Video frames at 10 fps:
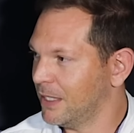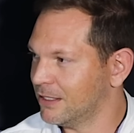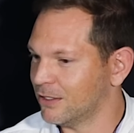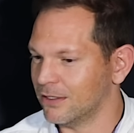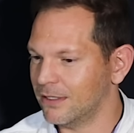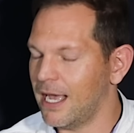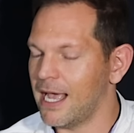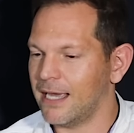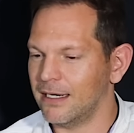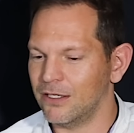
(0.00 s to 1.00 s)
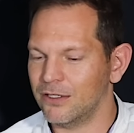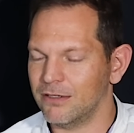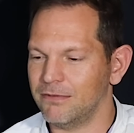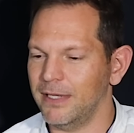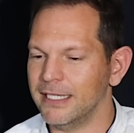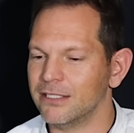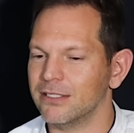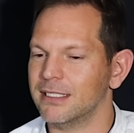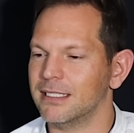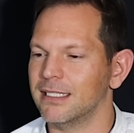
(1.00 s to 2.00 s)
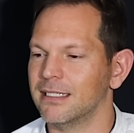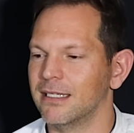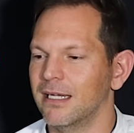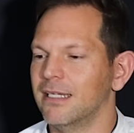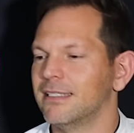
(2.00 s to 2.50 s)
So I had a lot of interesting